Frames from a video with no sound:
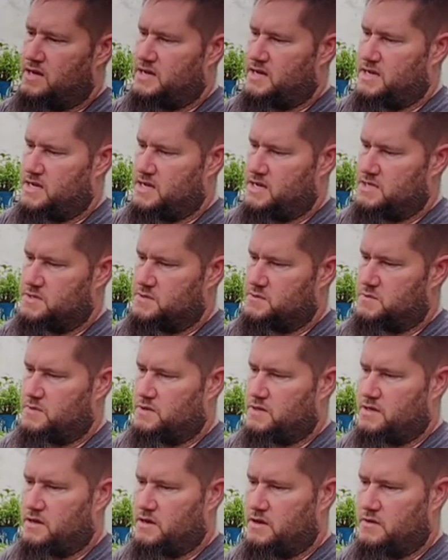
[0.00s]
is
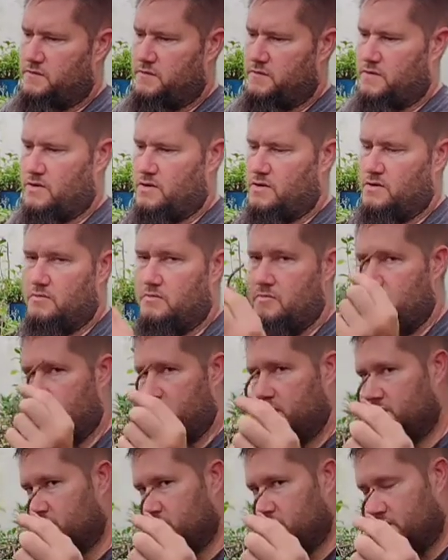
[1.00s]
really good for
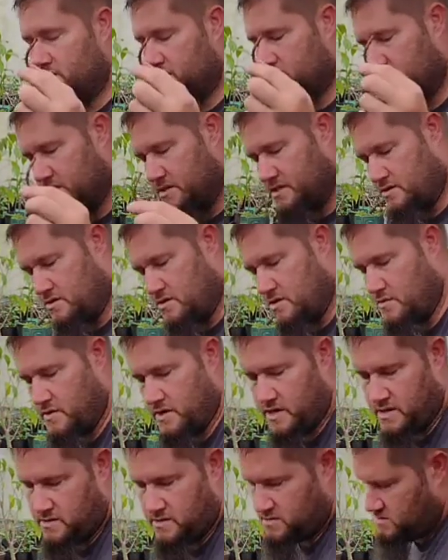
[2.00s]
making sure this doesn't grow
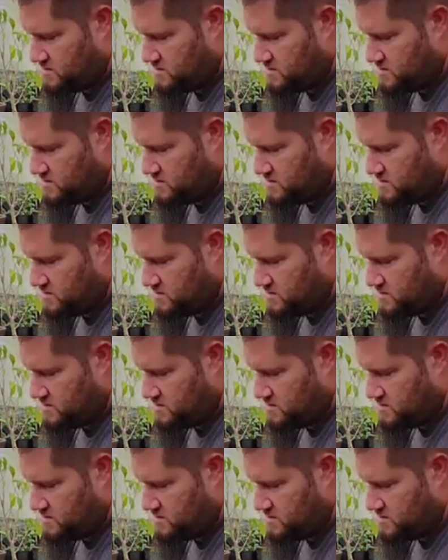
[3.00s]
again.